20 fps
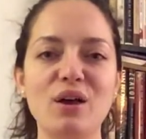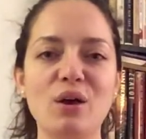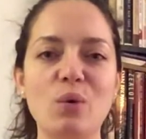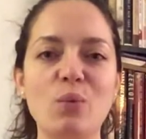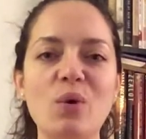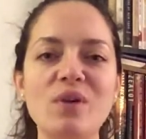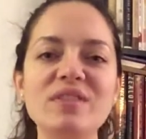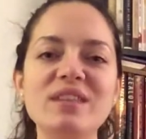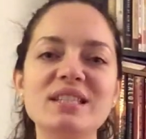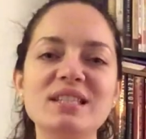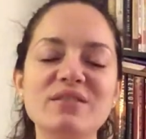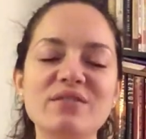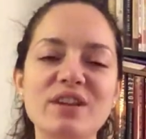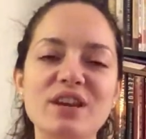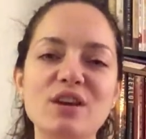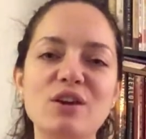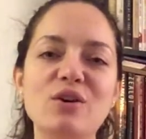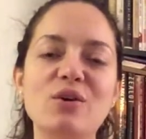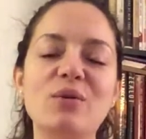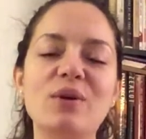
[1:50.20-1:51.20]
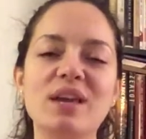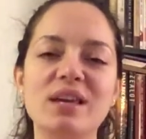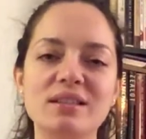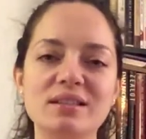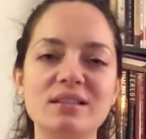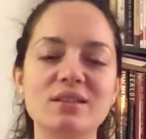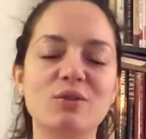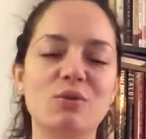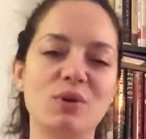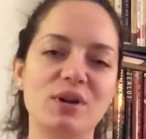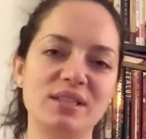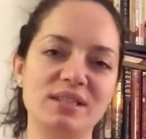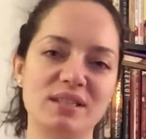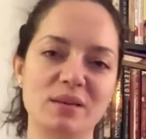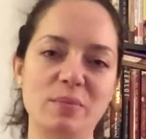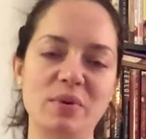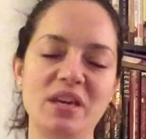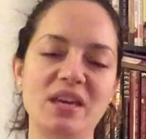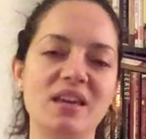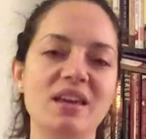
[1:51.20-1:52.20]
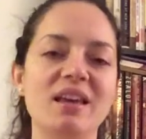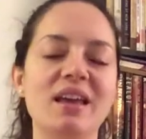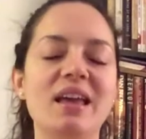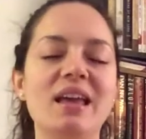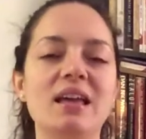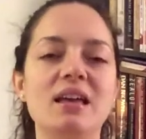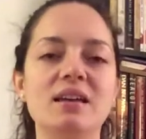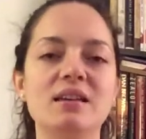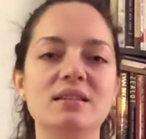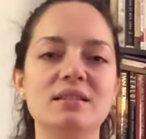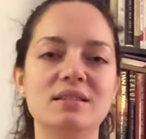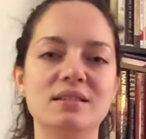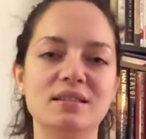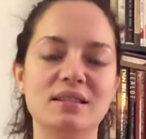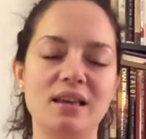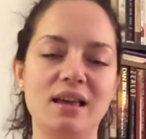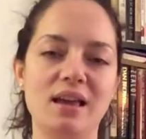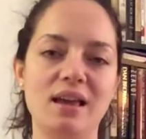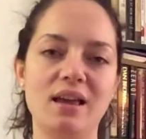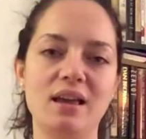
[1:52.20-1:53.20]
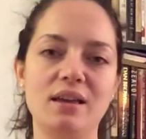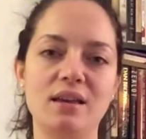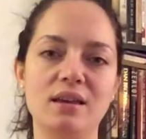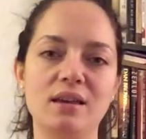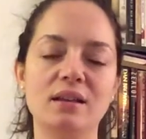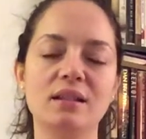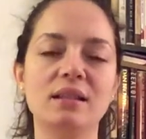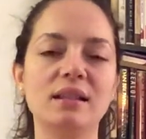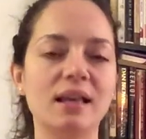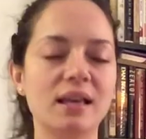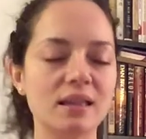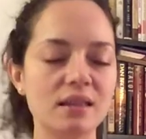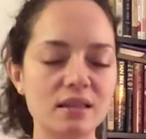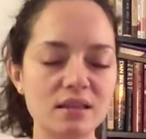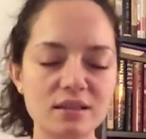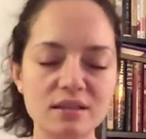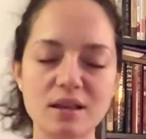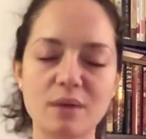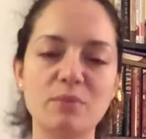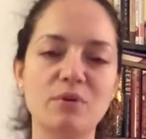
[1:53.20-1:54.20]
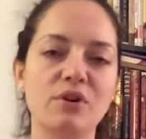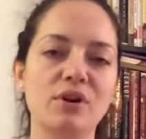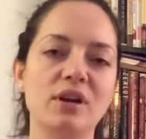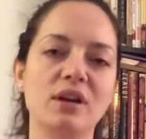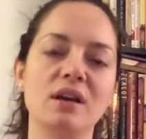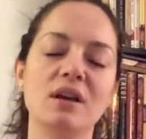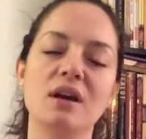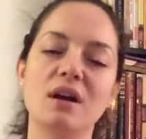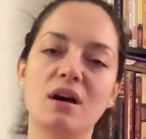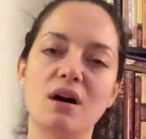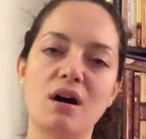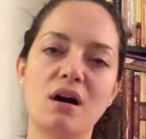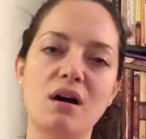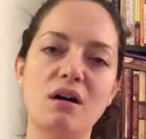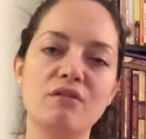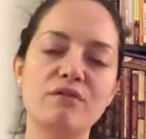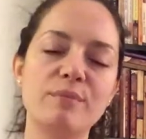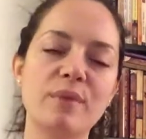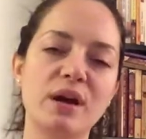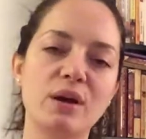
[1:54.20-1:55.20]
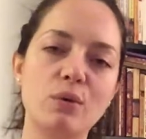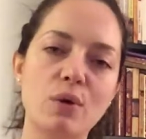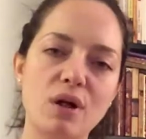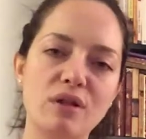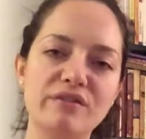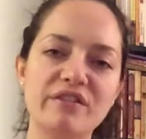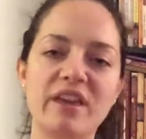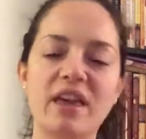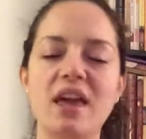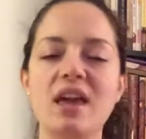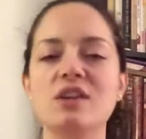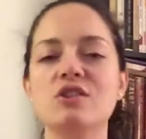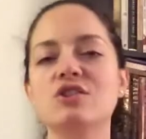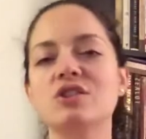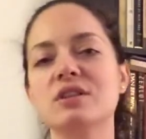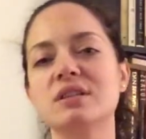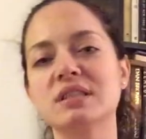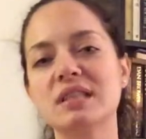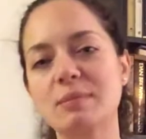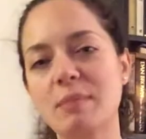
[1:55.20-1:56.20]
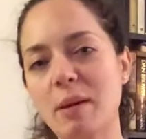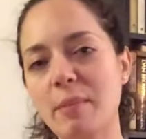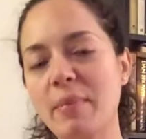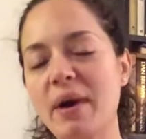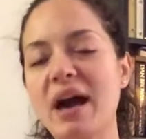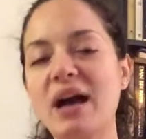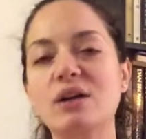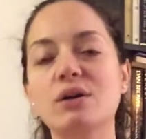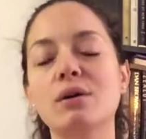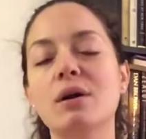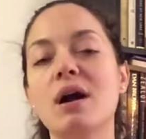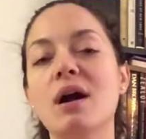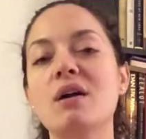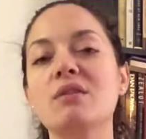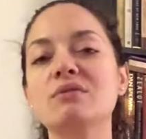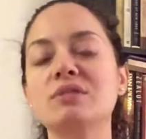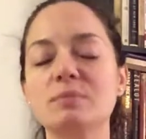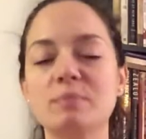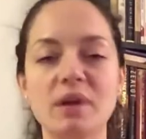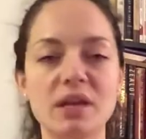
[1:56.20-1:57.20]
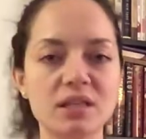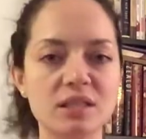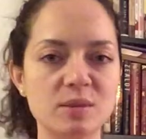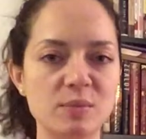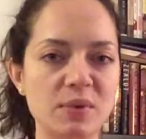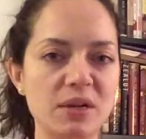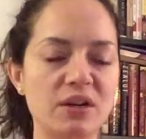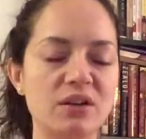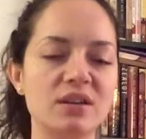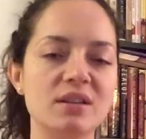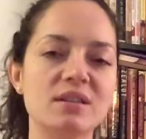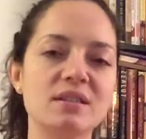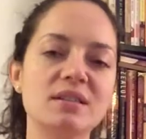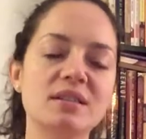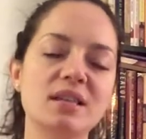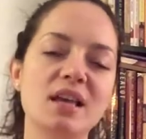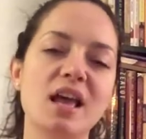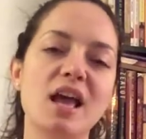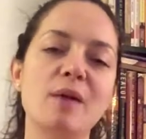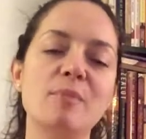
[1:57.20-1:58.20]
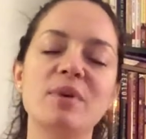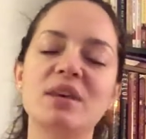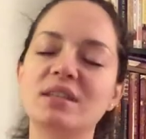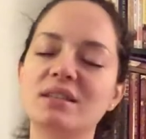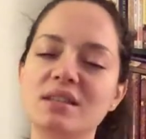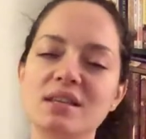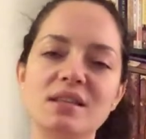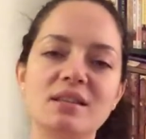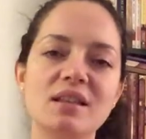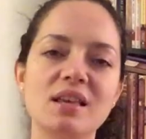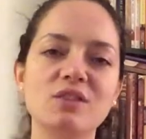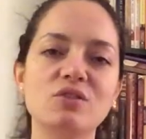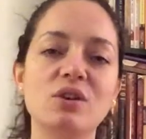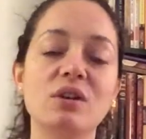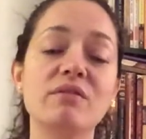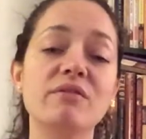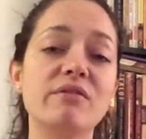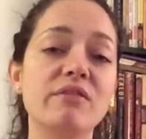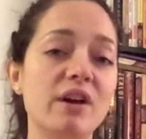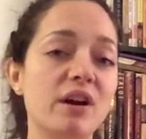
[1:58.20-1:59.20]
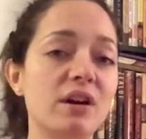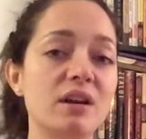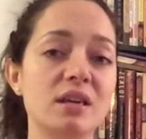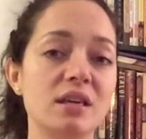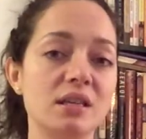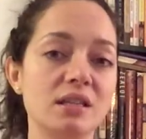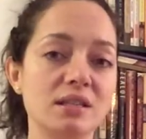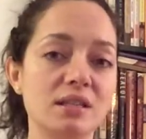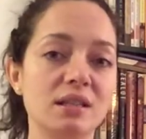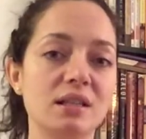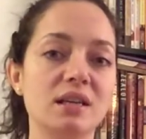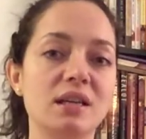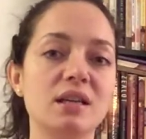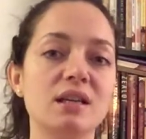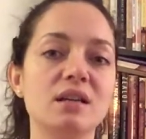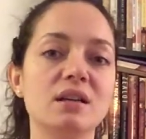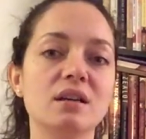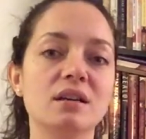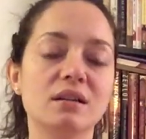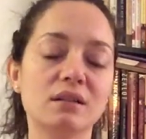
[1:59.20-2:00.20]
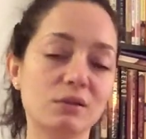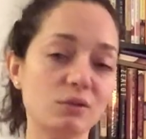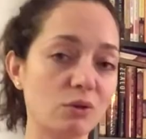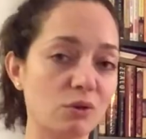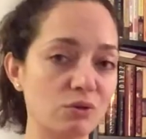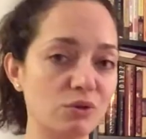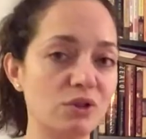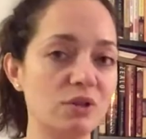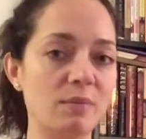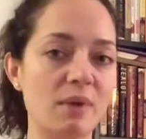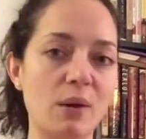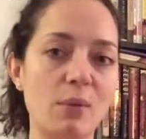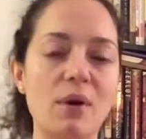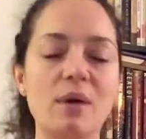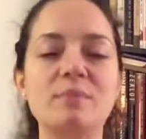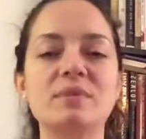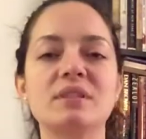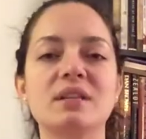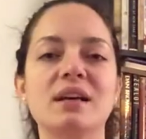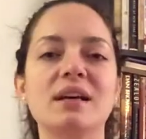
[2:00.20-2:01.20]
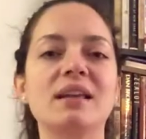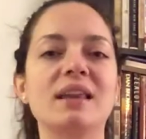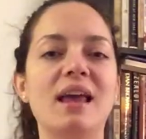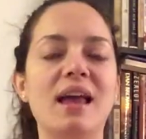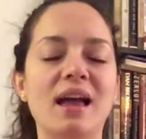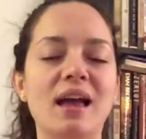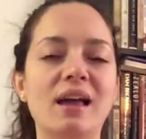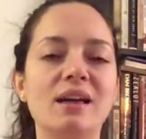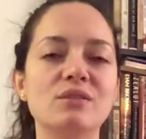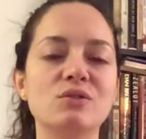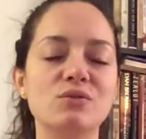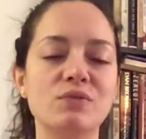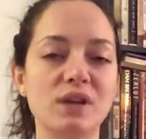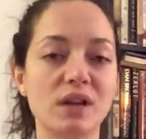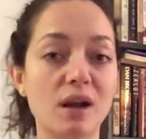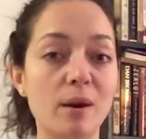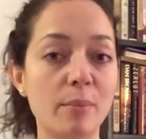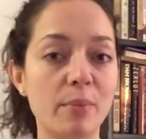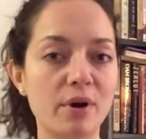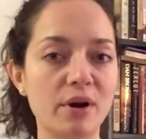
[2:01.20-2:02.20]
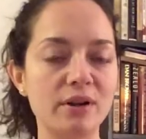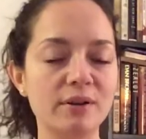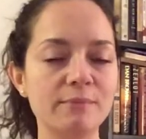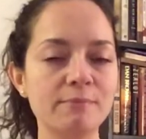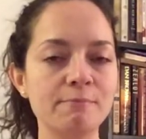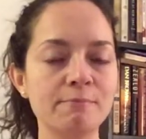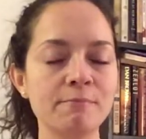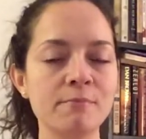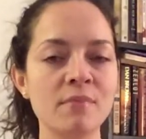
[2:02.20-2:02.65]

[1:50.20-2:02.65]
What this video isn't going to be is a lengthy summary of my qualifications and my background and my experience, because these things you can very easily go to my website and read up on.